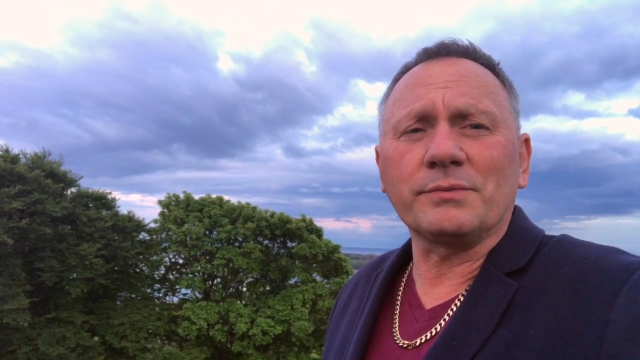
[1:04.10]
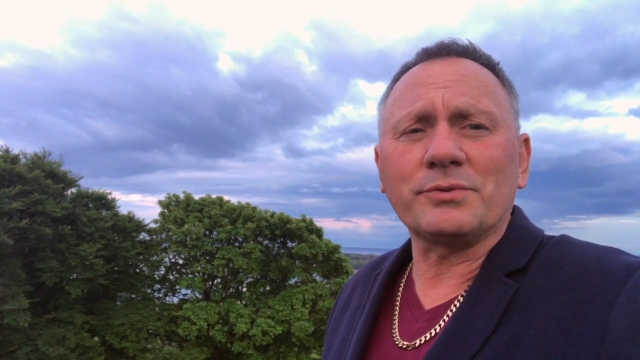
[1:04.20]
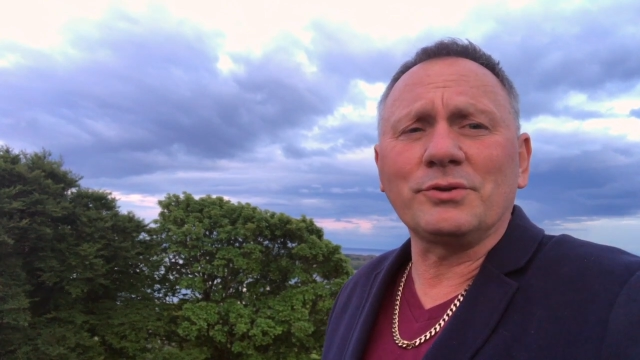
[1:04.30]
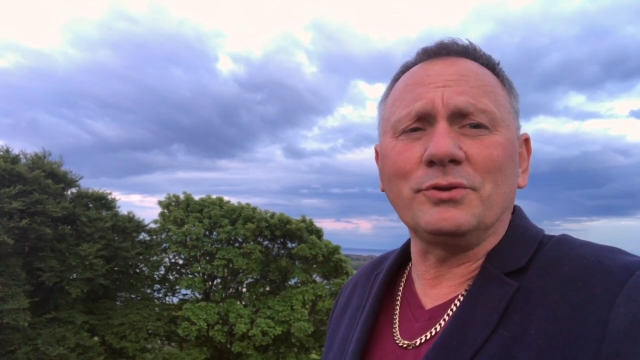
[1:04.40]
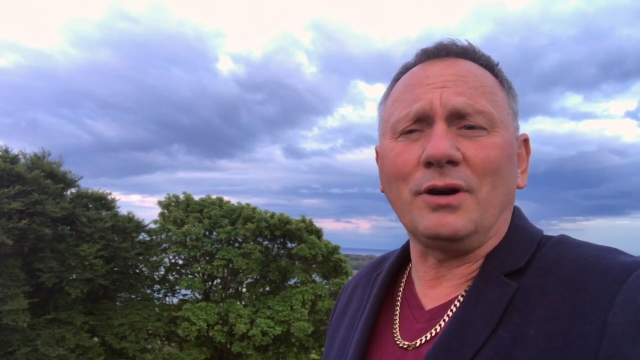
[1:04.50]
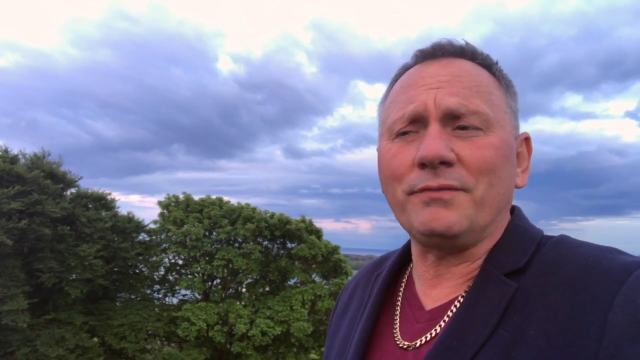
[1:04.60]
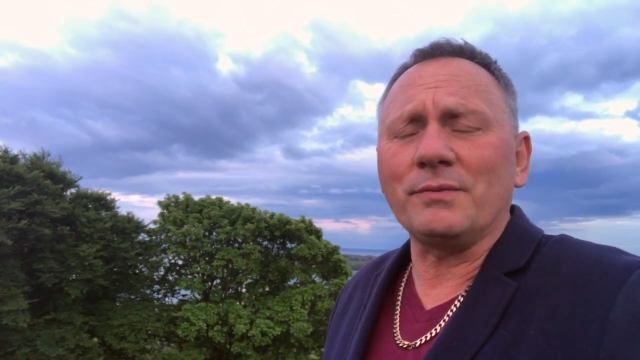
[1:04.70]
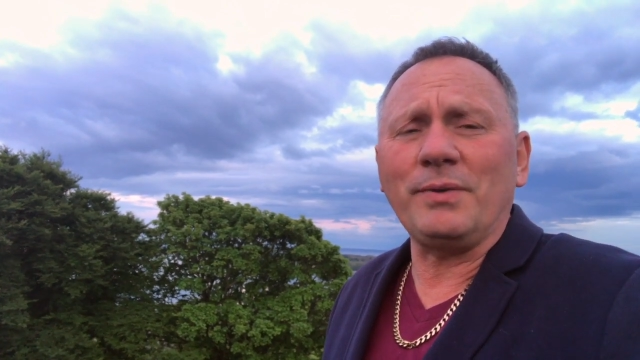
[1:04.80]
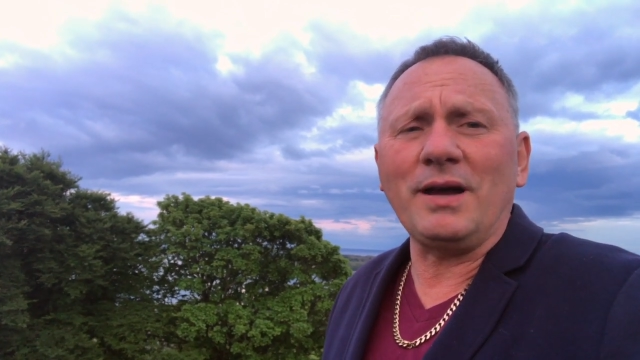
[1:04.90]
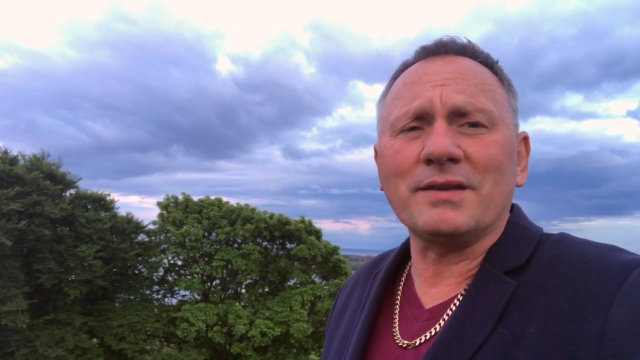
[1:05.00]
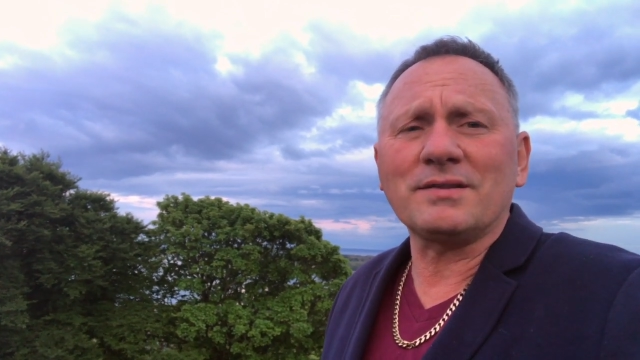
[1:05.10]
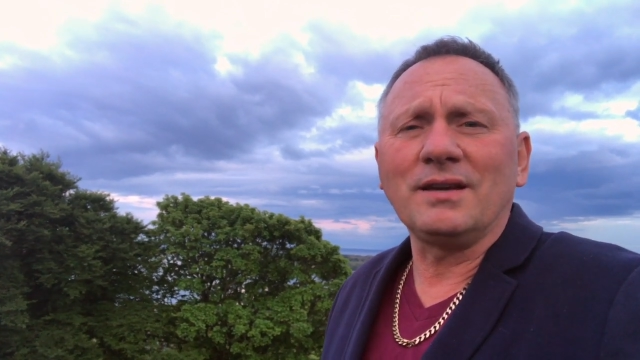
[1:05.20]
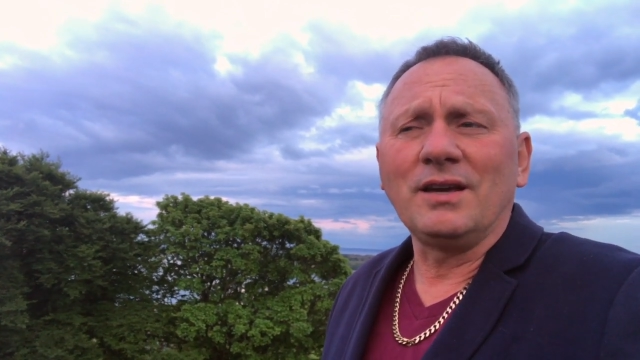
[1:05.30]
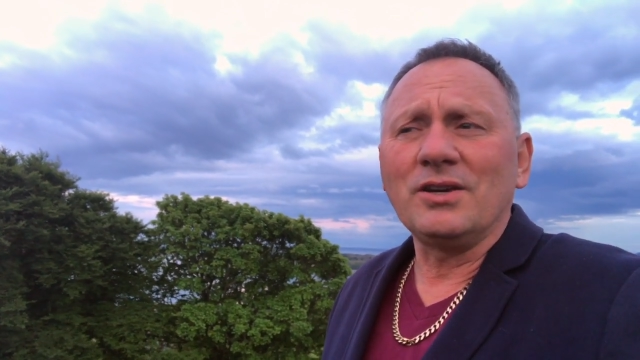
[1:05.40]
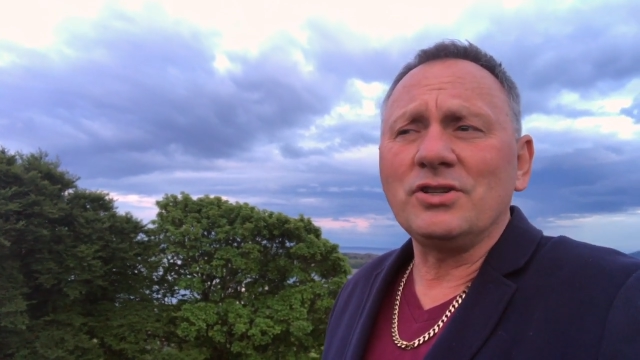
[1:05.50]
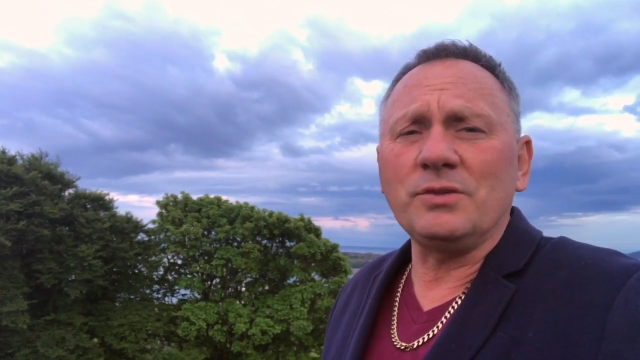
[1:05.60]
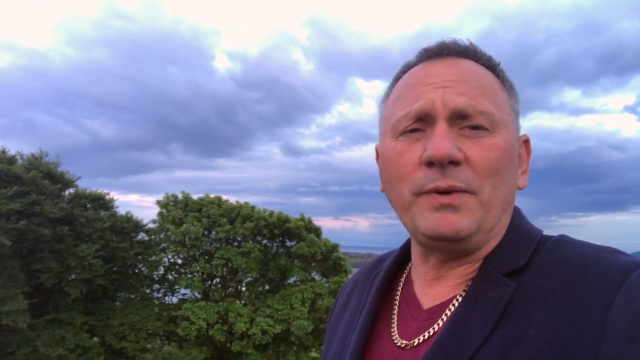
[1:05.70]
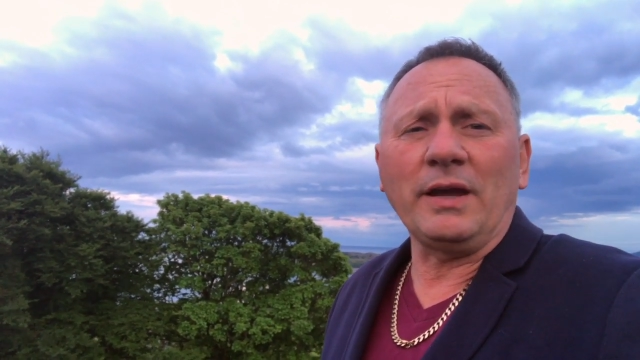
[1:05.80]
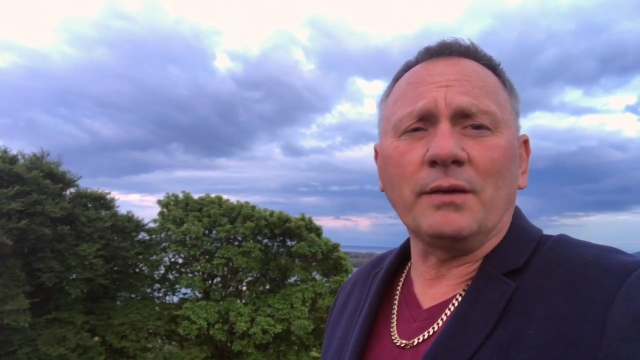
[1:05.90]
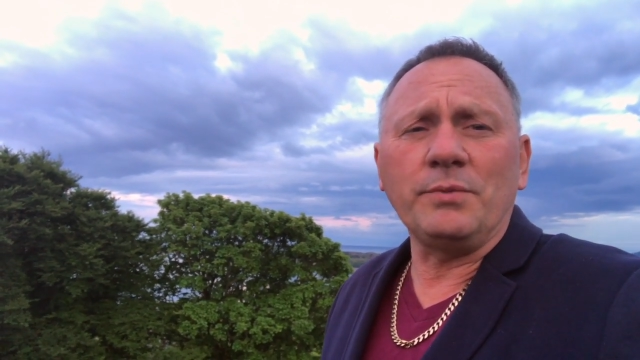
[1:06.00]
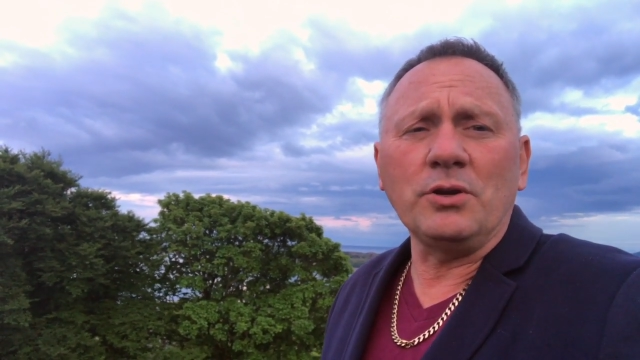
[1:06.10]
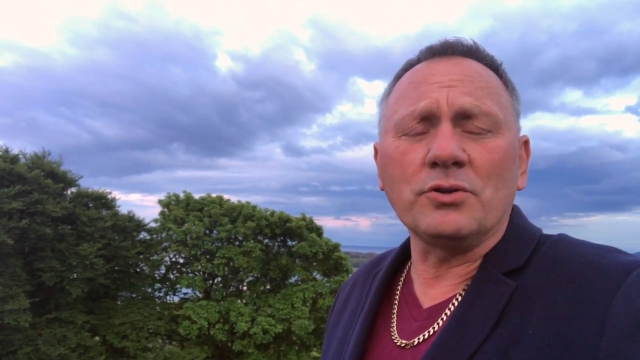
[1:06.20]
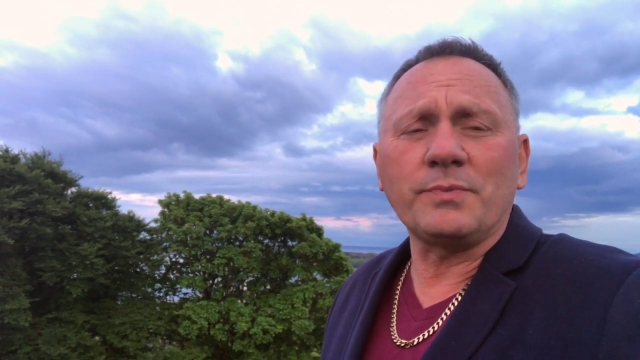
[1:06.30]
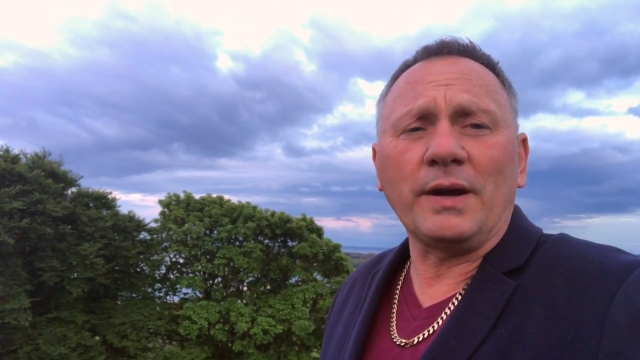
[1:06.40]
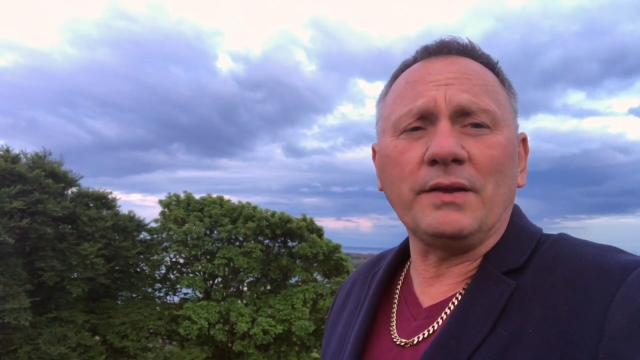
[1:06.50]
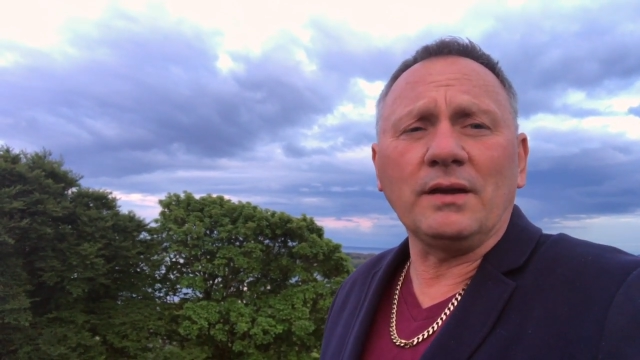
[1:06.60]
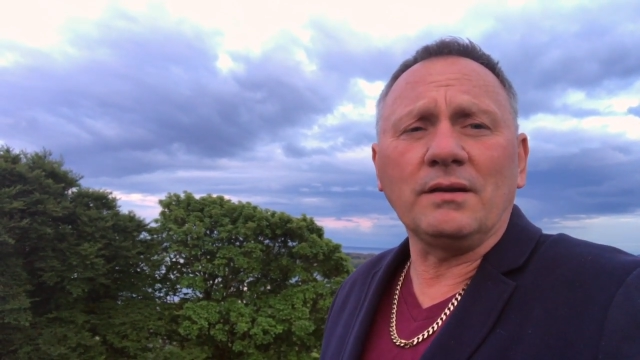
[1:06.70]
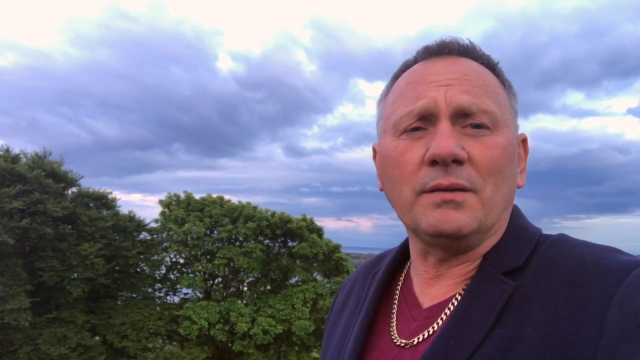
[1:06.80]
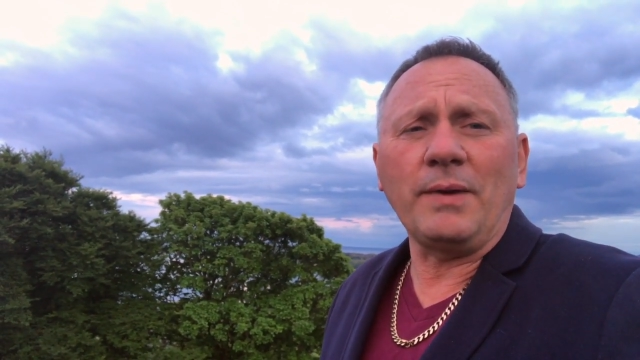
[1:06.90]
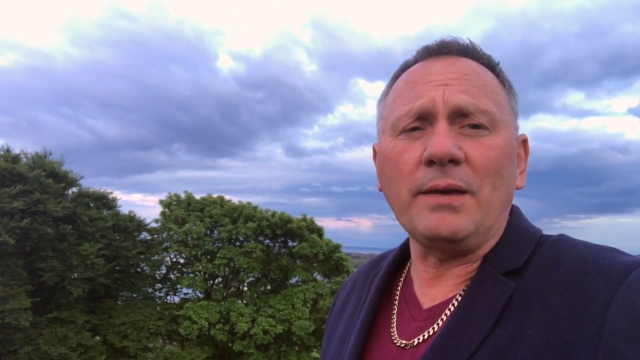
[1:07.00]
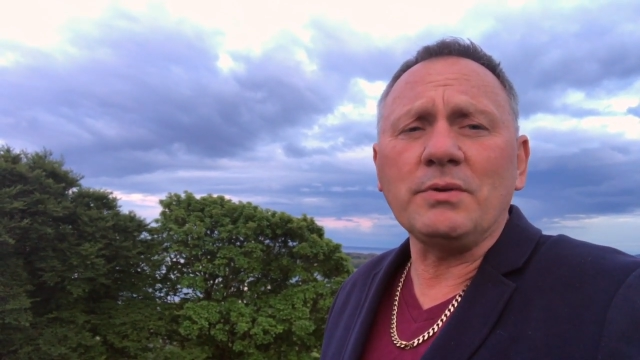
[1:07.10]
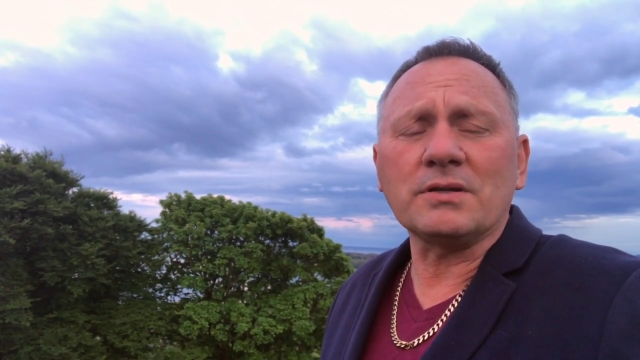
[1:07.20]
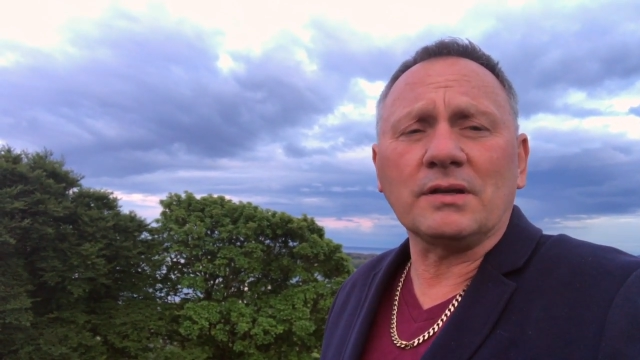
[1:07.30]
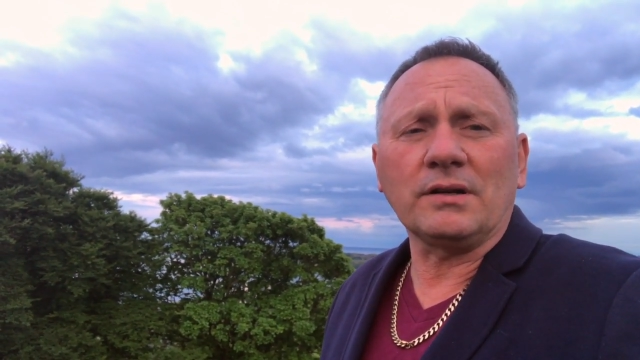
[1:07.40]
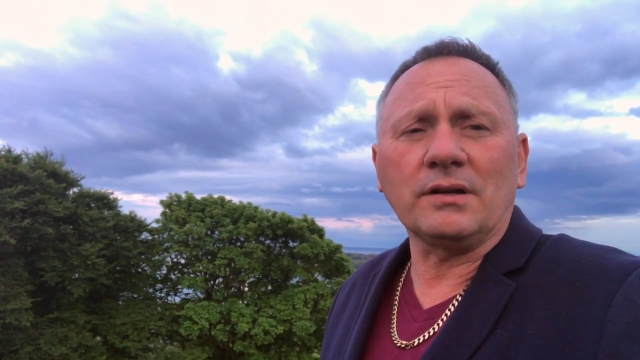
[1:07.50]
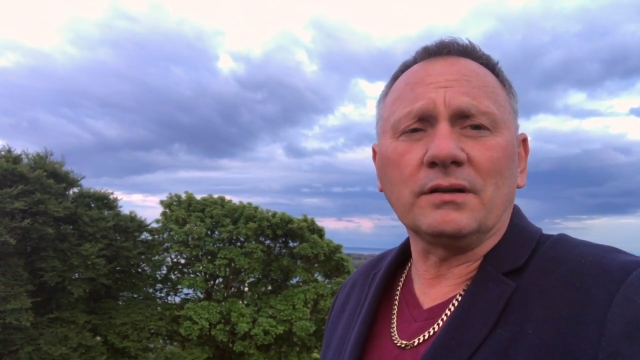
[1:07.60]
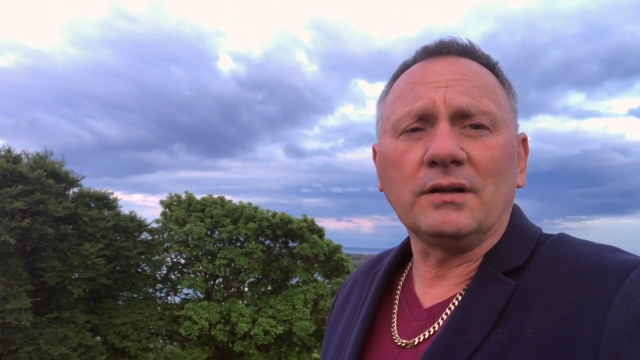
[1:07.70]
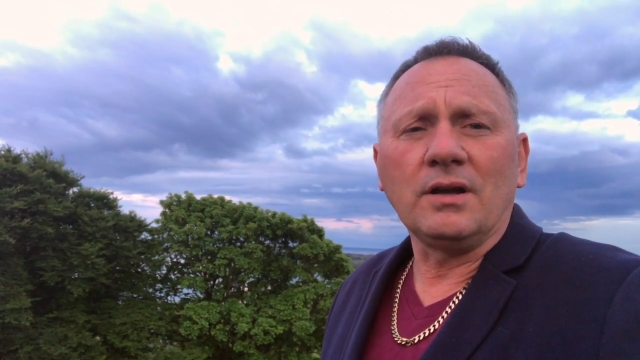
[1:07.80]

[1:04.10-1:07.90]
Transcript: from school off the bus, she's being abused by the babysitter.